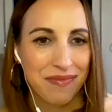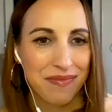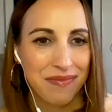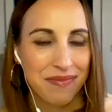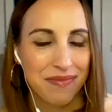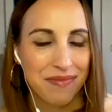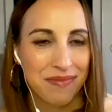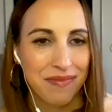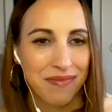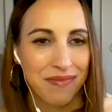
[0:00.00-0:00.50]

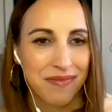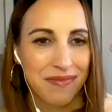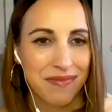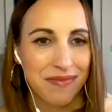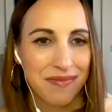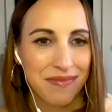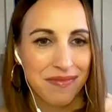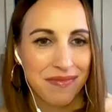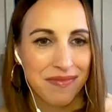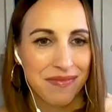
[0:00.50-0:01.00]

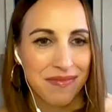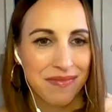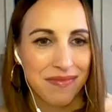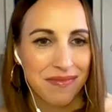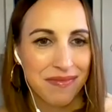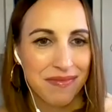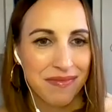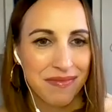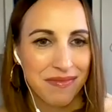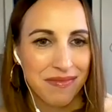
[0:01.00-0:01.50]

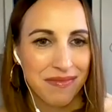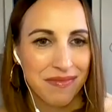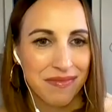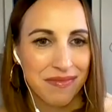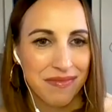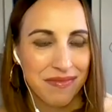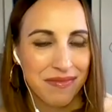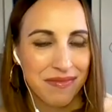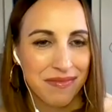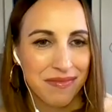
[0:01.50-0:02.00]

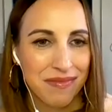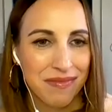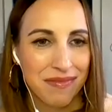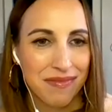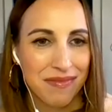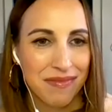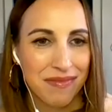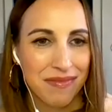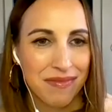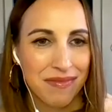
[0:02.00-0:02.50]

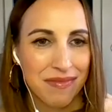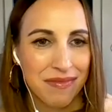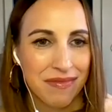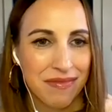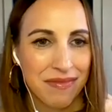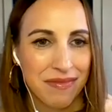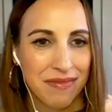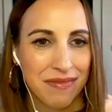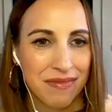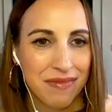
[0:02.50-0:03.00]

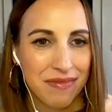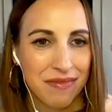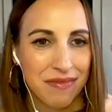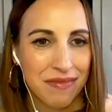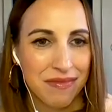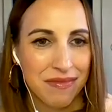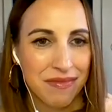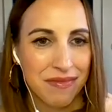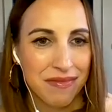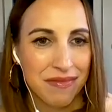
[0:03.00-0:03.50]

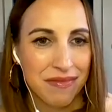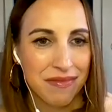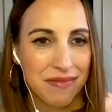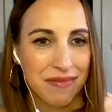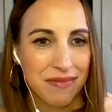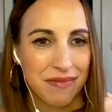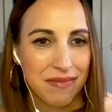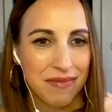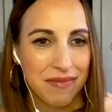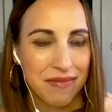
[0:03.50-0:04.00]

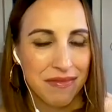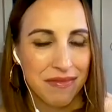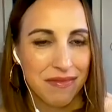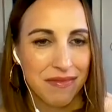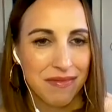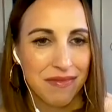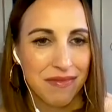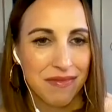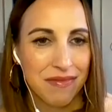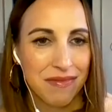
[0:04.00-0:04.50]

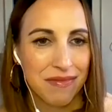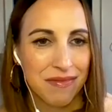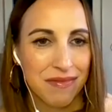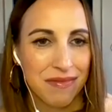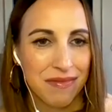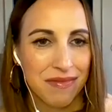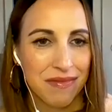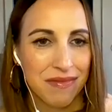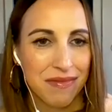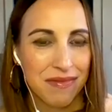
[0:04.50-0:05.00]

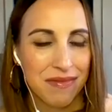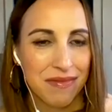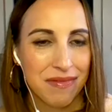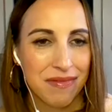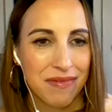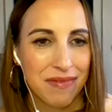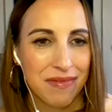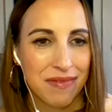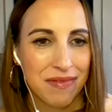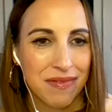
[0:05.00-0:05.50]

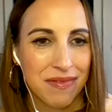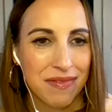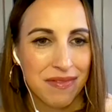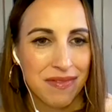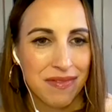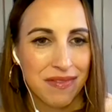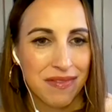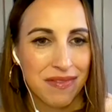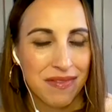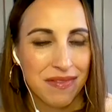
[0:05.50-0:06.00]

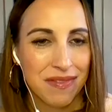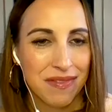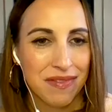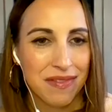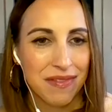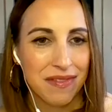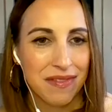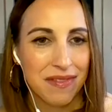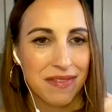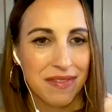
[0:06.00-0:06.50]

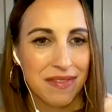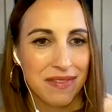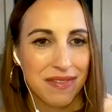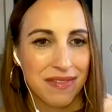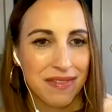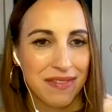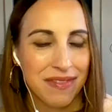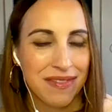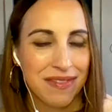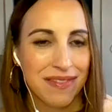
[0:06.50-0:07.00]

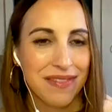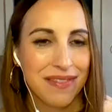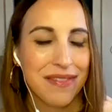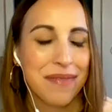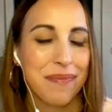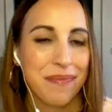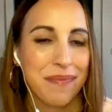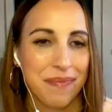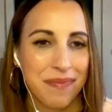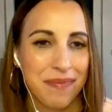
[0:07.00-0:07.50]

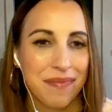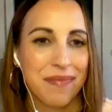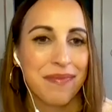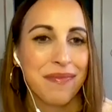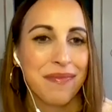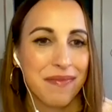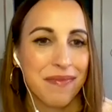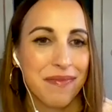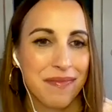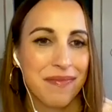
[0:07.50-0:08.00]
No words are spoken by the person on screen.